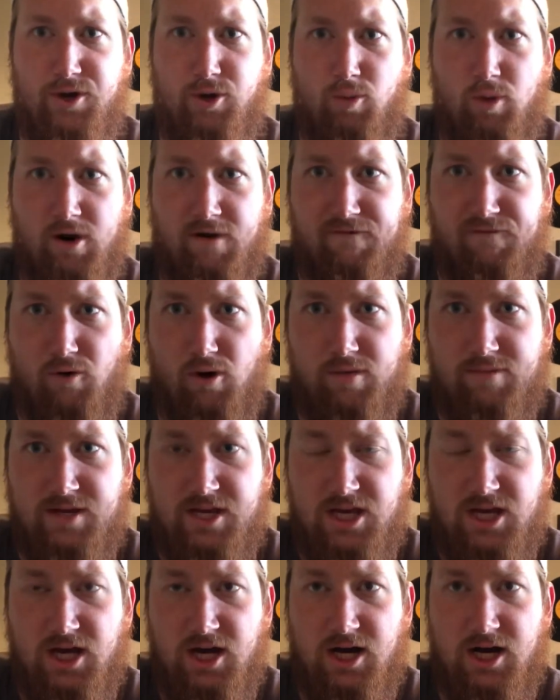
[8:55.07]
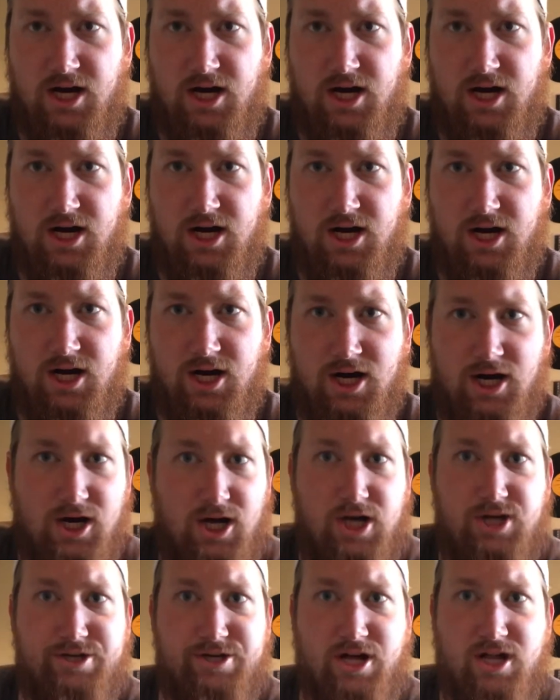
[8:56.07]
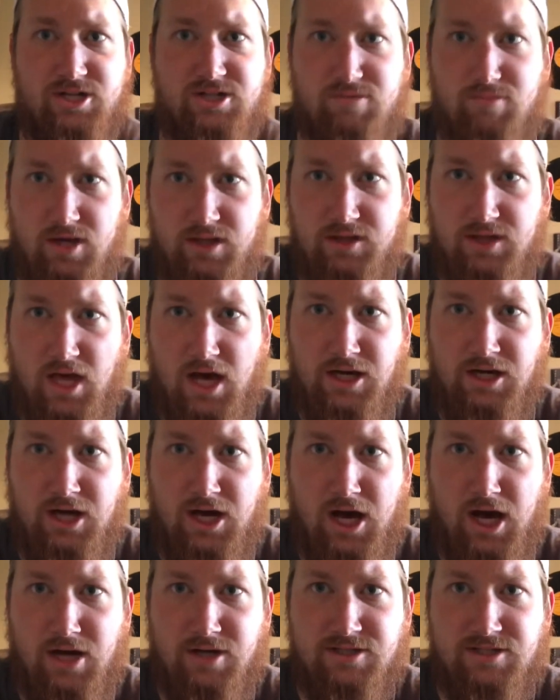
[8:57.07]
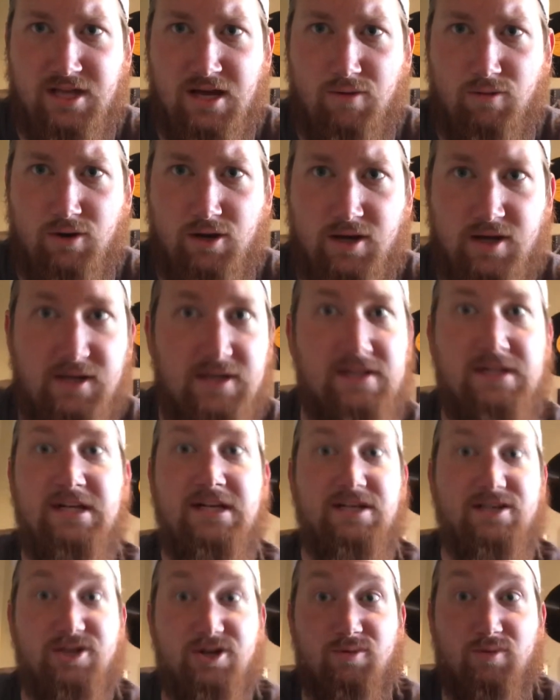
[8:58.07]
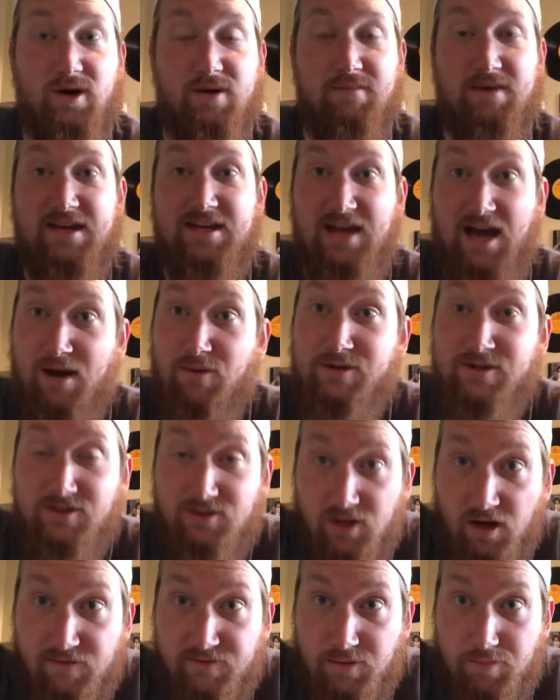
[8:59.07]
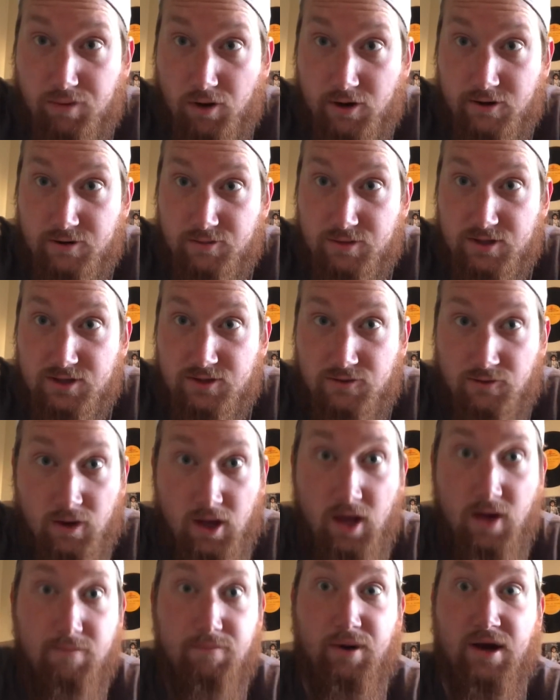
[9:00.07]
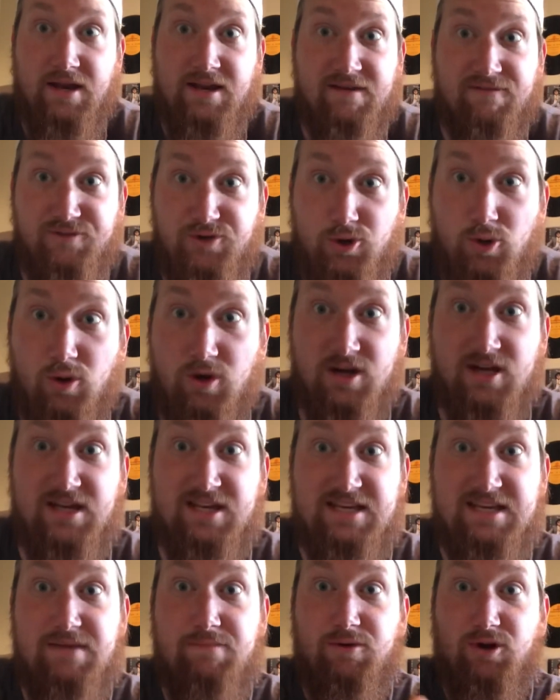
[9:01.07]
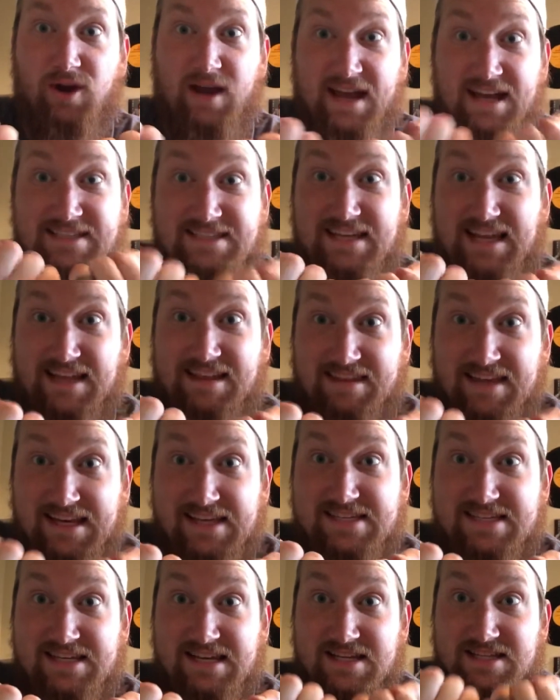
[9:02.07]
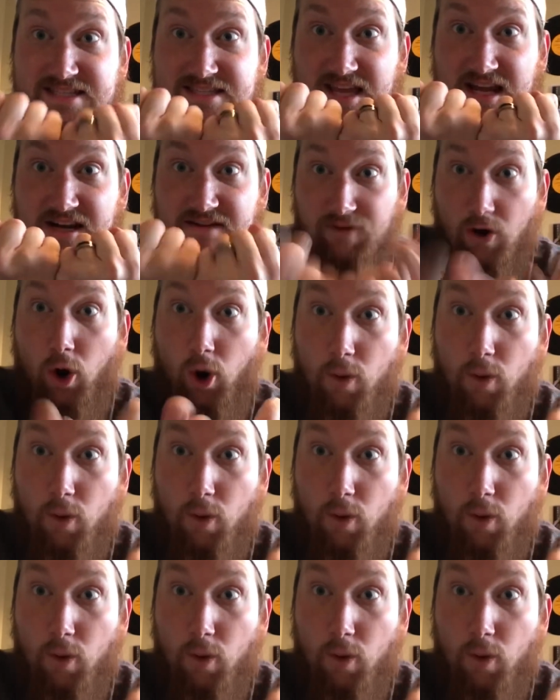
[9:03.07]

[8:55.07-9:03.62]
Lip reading: work for me? $100 a month? How does that work? You know what, man? I would love to partner with you. But if you are going to keep your hands like this instead of